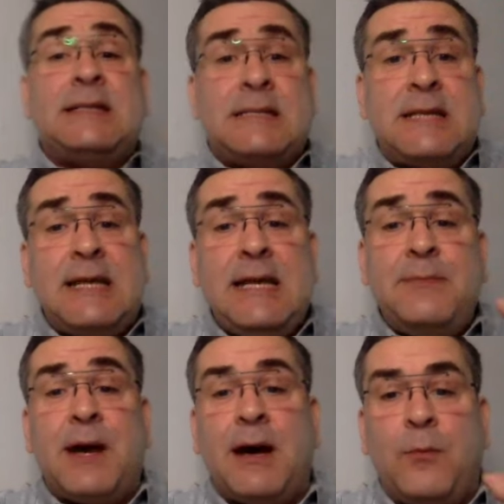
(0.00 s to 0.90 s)

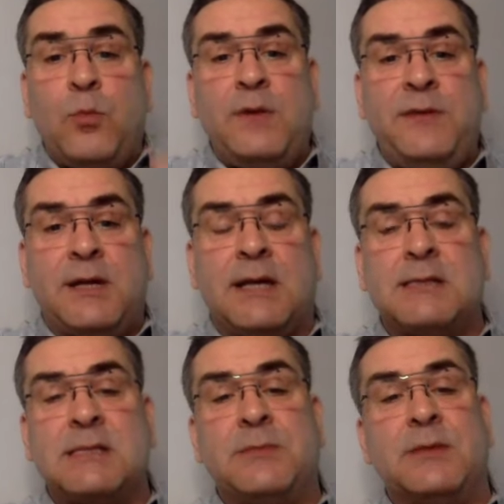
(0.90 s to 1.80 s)
Team up with your
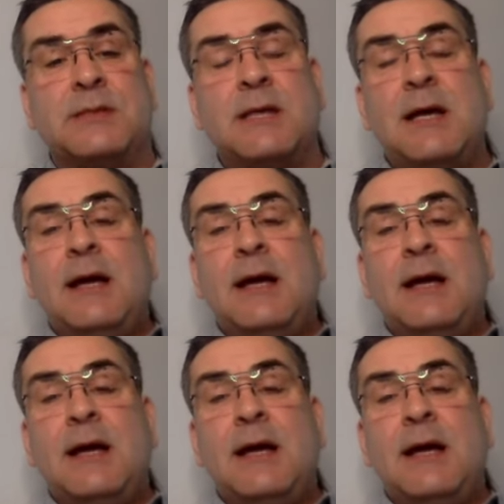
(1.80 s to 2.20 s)
customers.